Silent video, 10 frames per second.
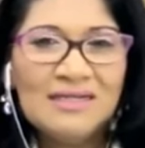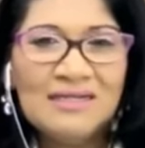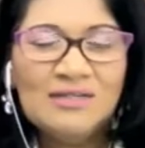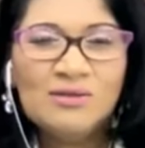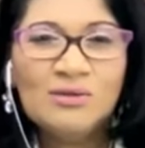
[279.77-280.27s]

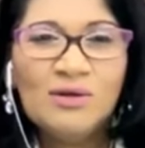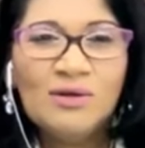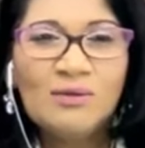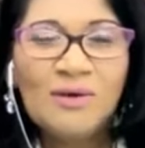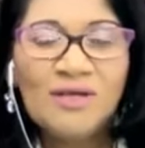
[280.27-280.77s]
And
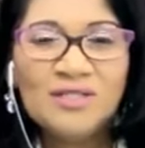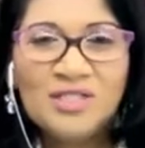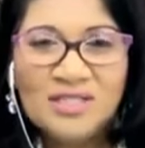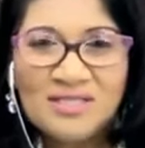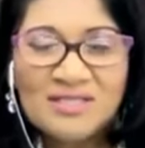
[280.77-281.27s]
when
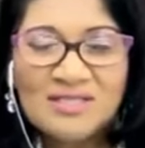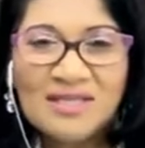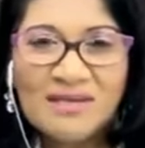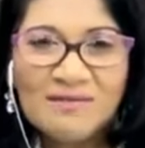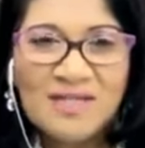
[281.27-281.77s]
Jesus
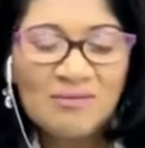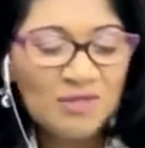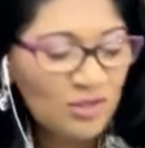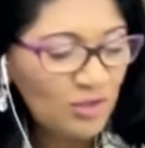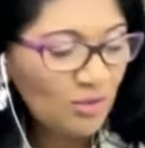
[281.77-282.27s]
gives them
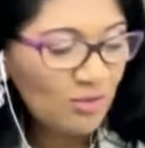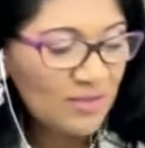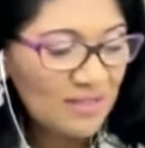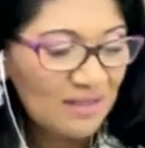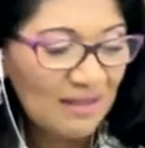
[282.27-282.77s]
the
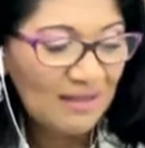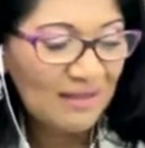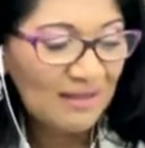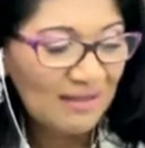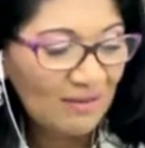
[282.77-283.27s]
news uh,
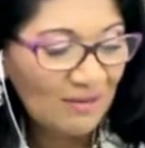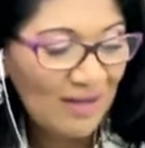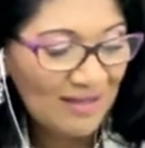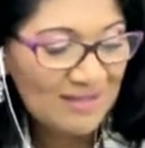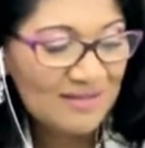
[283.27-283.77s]
in our
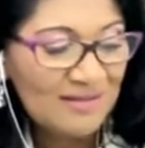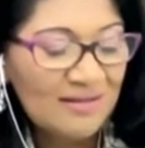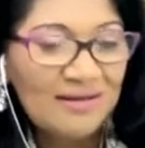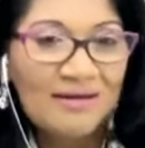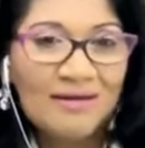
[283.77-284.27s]
last
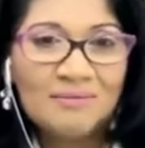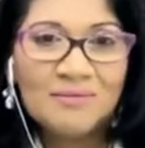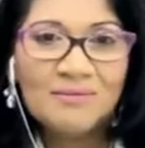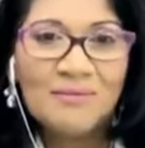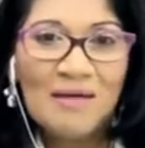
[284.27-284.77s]
um,
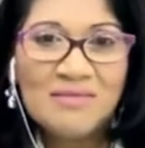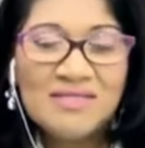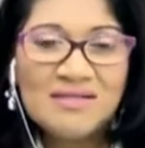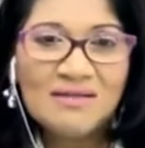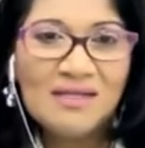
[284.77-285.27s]
Bible
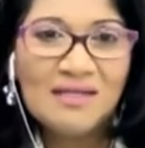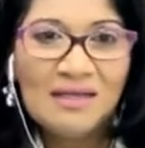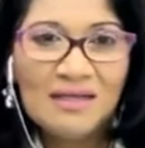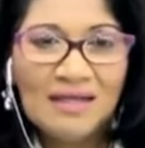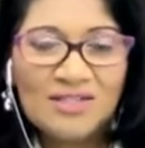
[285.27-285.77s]
study
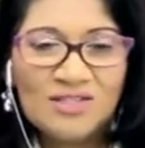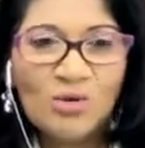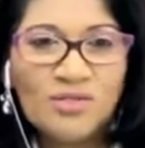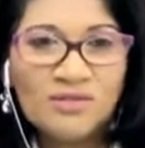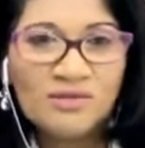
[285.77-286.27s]
that is
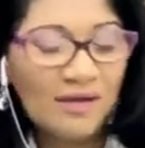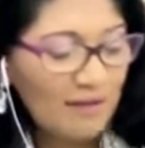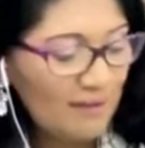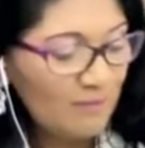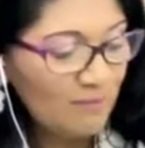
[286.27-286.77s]
going to
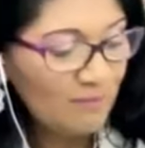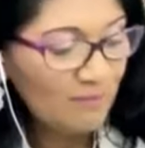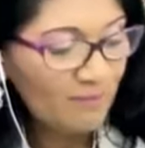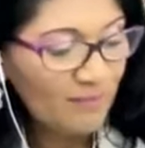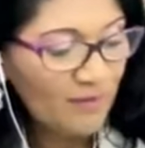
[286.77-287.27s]
um,
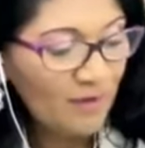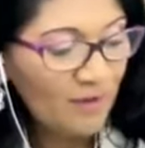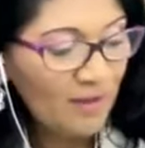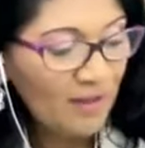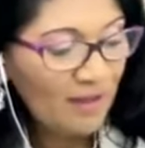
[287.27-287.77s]

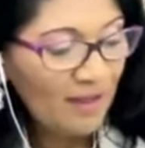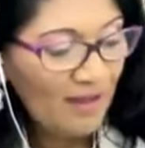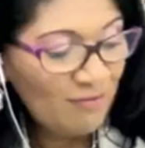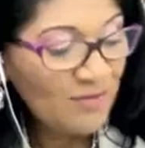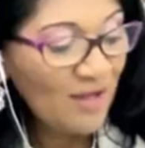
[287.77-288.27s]

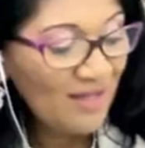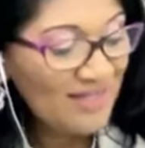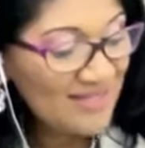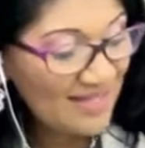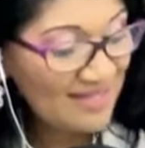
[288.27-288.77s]
Every, he
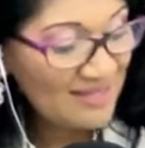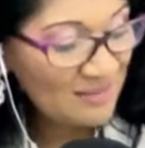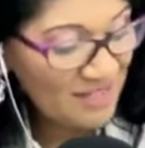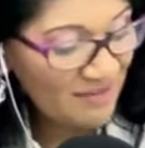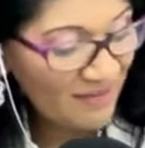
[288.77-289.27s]
said
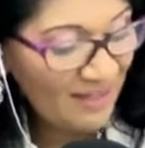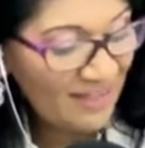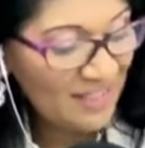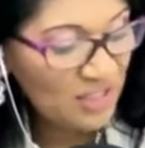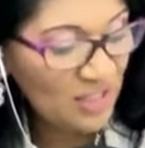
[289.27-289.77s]
specifically,
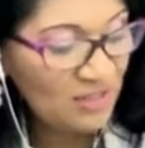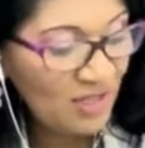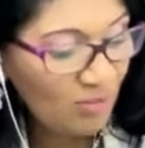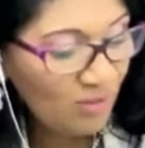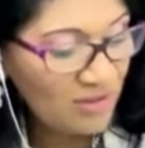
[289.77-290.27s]
there shall
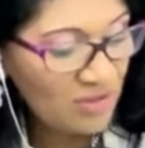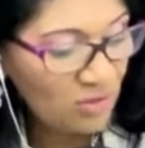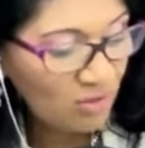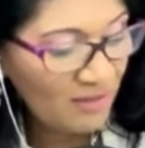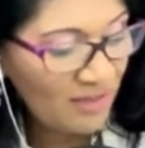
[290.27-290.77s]
not one
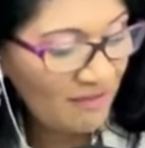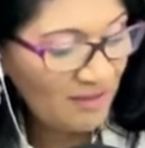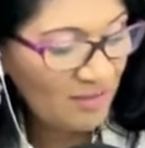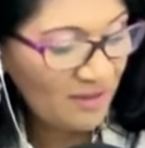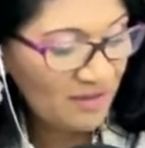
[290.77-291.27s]
stone be left
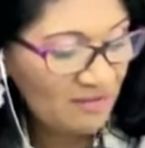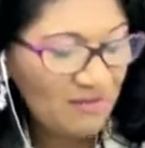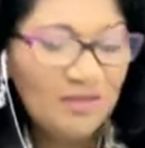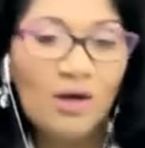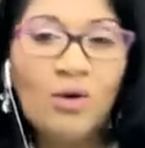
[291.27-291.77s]
upon another.
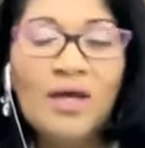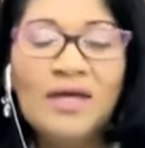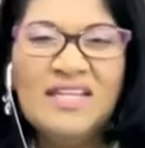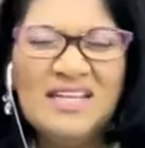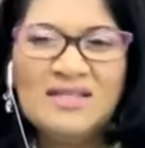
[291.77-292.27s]
Now,
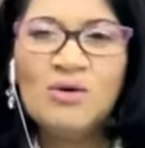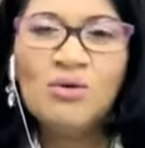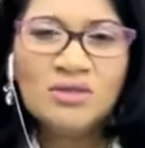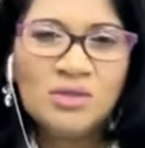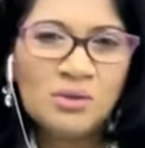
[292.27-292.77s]
there's a
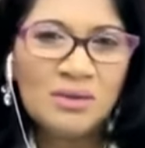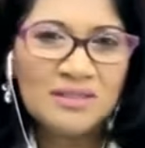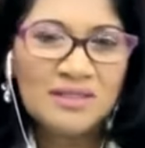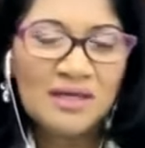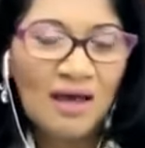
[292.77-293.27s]
whole
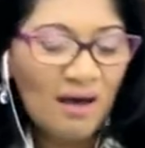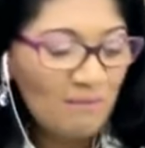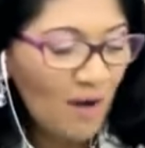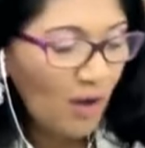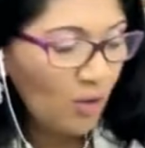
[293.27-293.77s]
thought
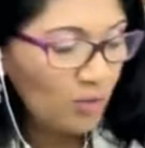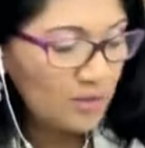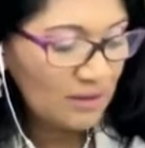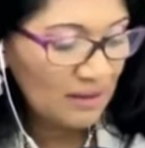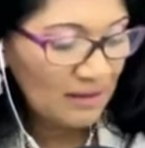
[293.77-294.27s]
about
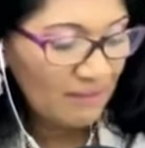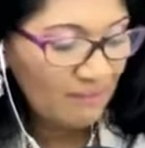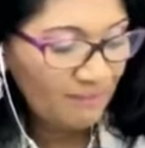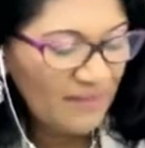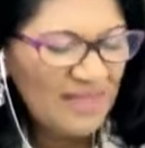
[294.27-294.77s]

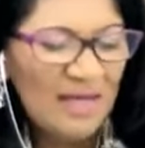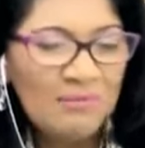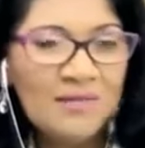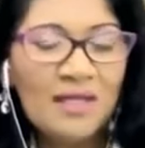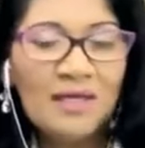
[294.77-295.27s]
um,
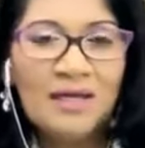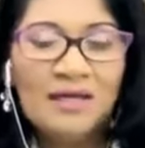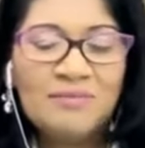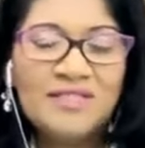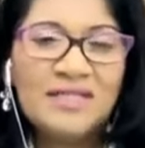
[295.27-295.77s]
them
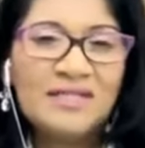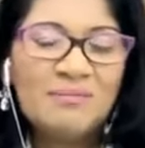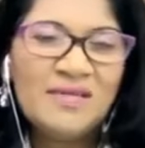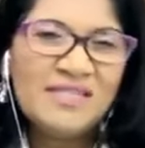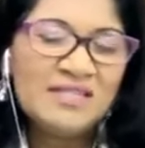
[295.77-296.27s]
and particular
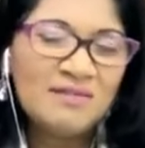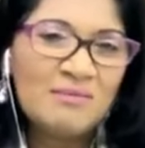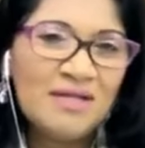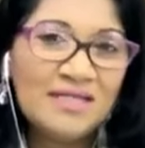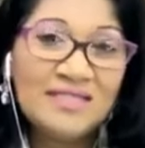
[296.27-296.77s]
pieces of the
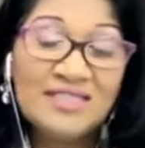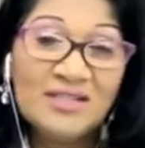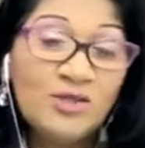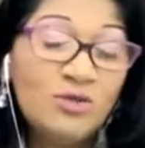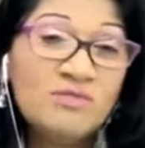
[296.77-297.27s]
building. They did
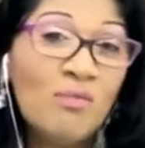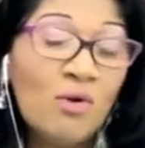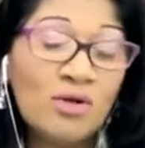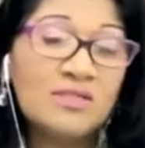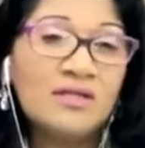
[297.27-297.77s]
not use
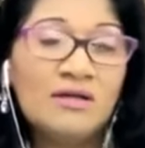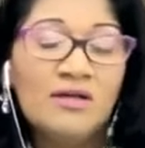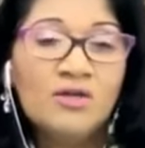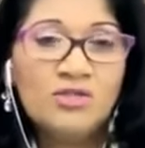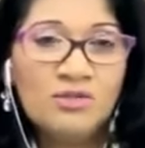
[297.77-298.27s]
mortar.
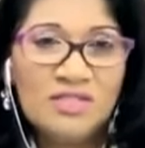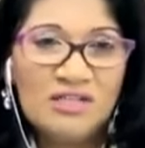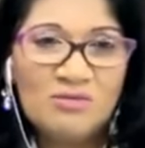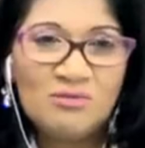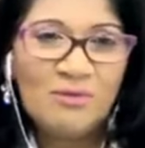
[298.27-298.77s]
So,
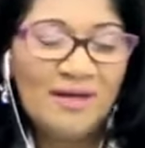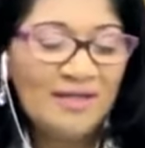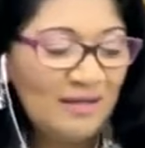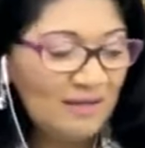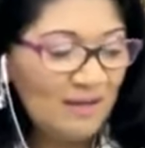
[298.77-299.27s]
indeed, when
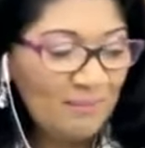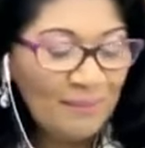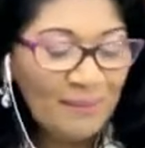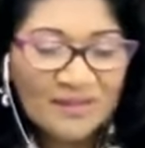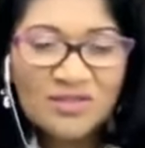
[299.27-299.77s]
they, they
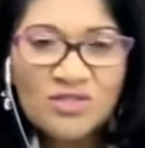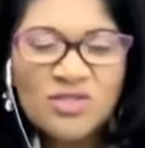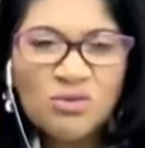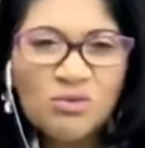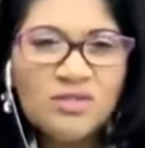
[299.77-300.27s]
put the
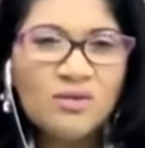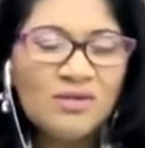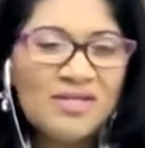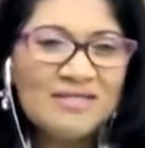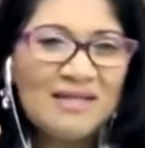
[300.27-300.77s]
stones
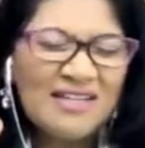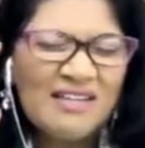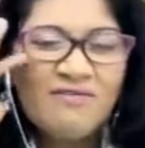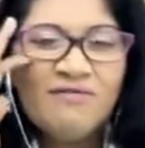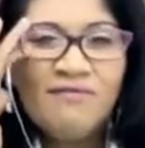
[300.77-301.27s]
on, it's like
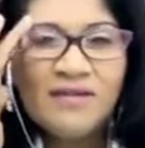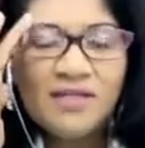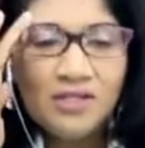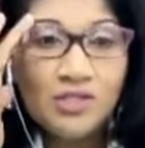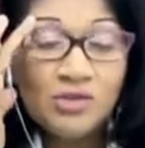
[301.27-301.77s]
they fit
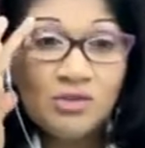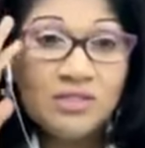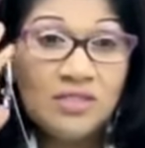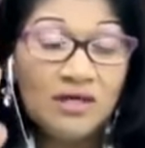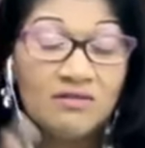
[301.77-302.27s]
each stone
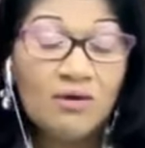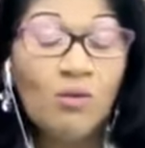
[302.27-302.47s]
into the other.